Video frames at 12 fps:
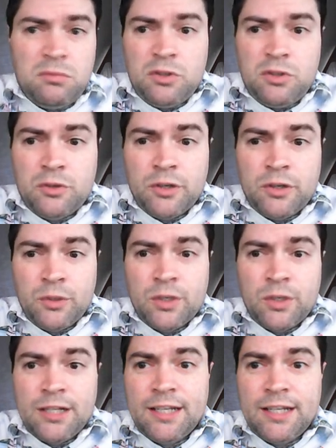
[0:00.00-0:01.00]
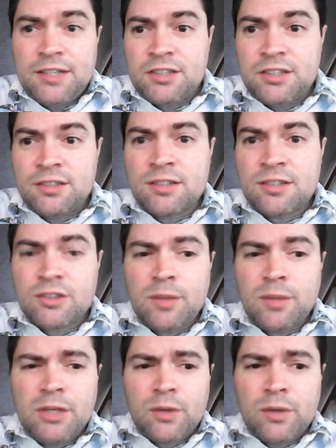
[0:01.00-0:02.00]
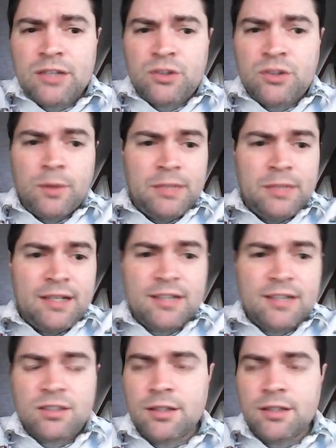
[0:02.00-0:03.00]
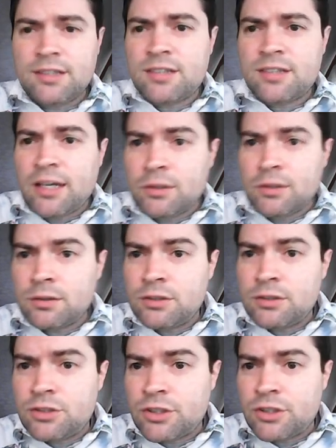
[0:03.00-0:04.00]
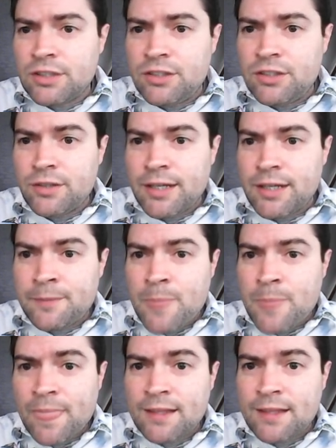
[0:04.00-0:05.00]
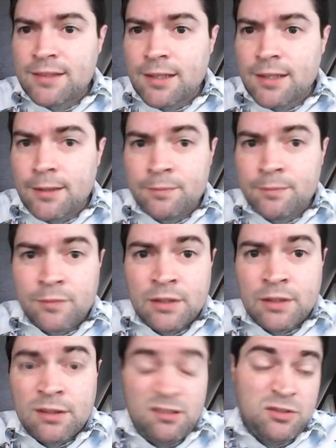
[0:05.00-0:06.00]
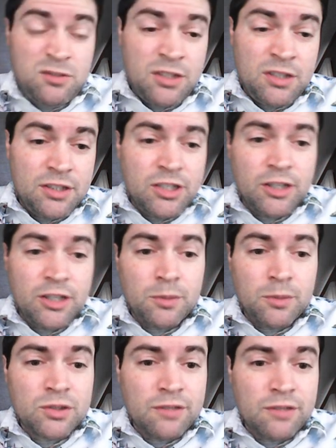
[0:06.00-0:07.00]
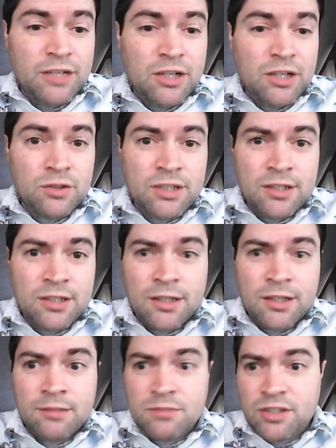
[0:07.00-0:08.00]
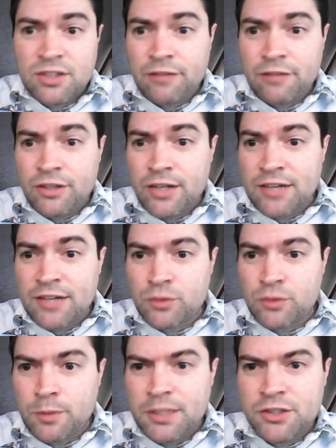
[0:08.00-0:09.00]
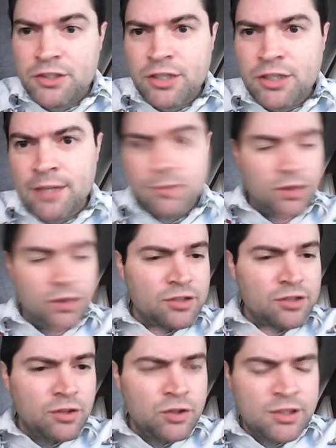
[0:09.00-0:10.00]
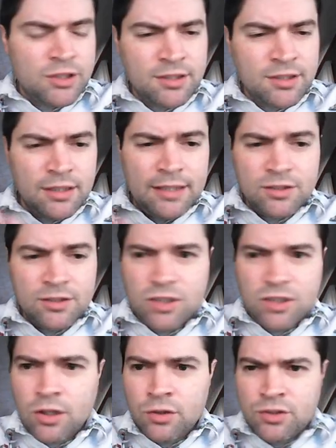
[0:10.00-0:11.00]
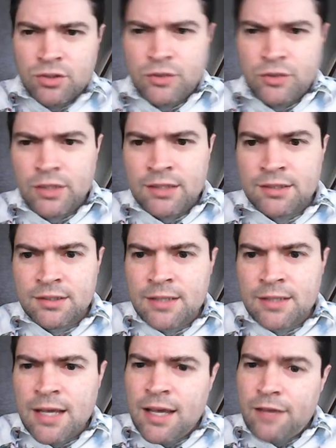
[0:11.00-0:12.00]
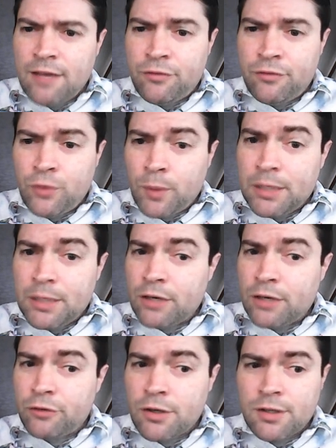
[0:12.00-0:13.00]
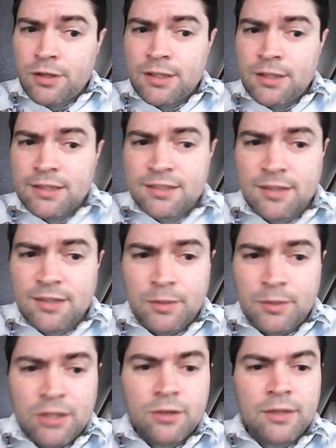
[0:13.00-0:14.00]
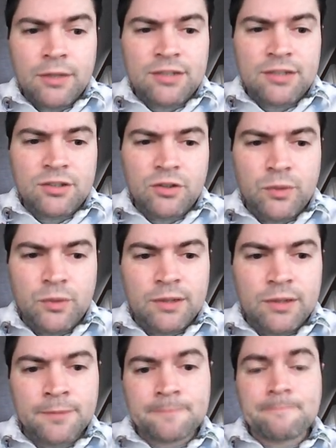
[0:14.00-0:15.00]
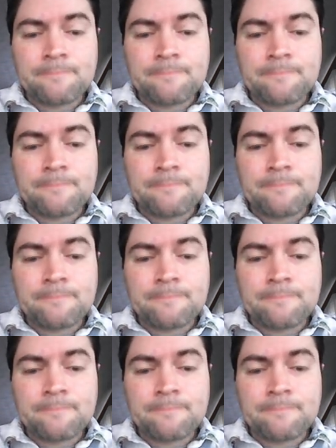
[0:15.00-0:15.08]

There really weren't any hitches. So let me know what else you want me to test on this, and I'll surely do that, because you've seen the channel. Most of the videos here are stuff that you guys wanted me to try. So here's Lutris. It installs. It runs. If you want me to go further than this, let me know, and I certainly will.